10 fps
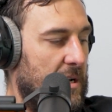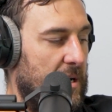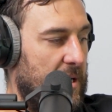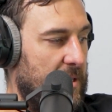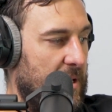
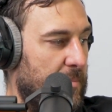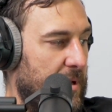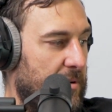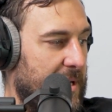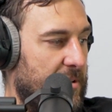in the
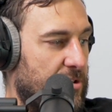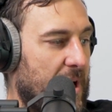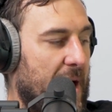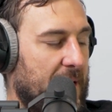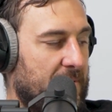NBL down the
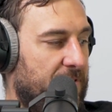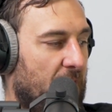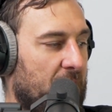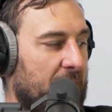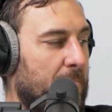track. And
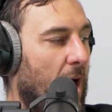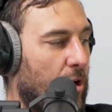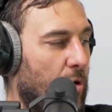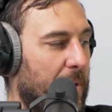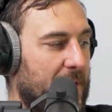finally,
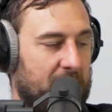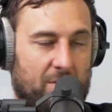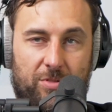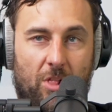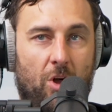
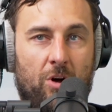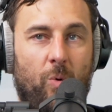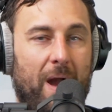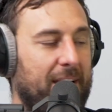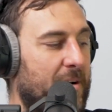the
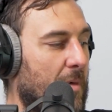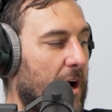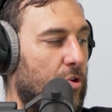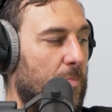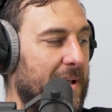long-awaited
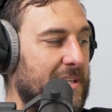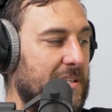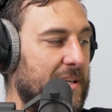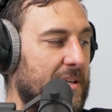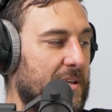Michael
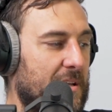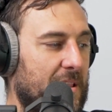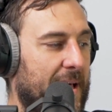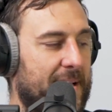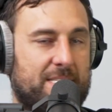Beasley,
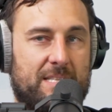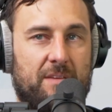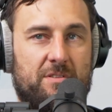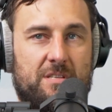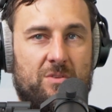Lance
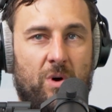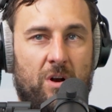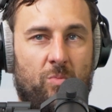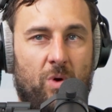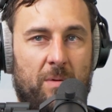Stephenson
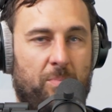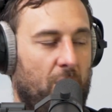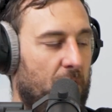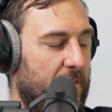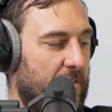one-on-one
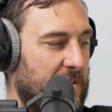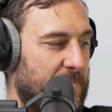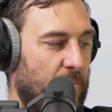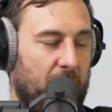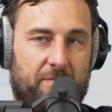pro. Everyone's
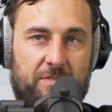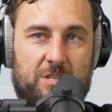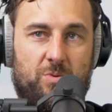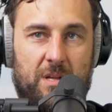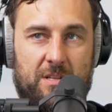been waiting for
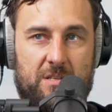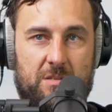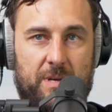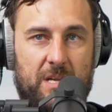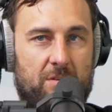this one. This has
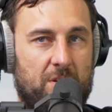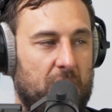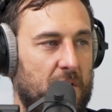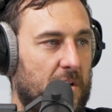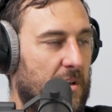been,
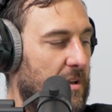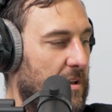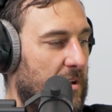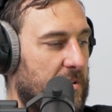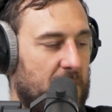
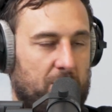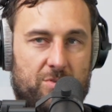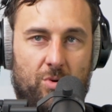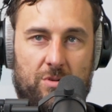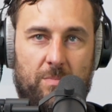something
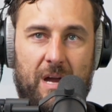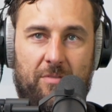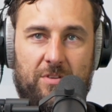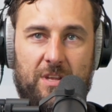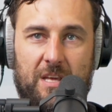talked about
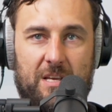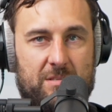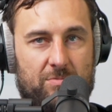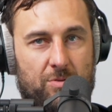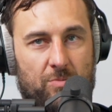for years.
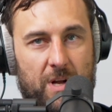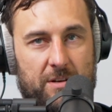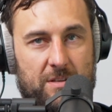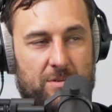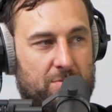We couldn't wait
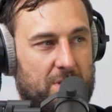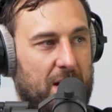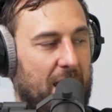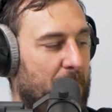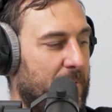till this was going to
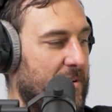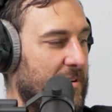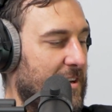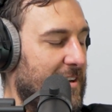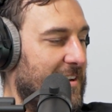happen.
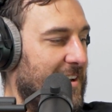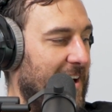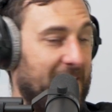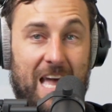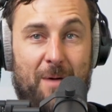
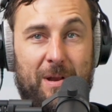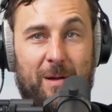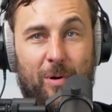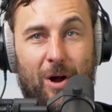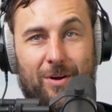It's happening,
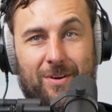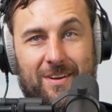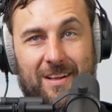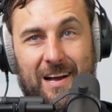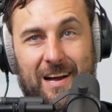pro.
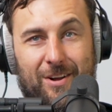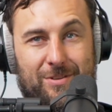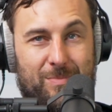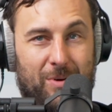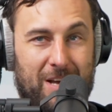No
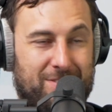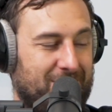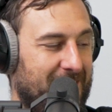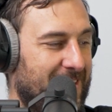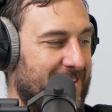surprises
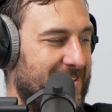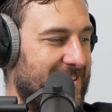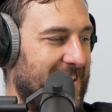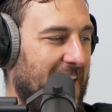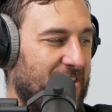here. It's
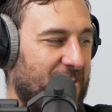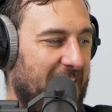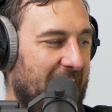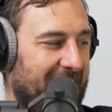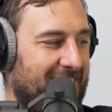
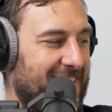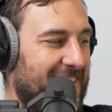$100K.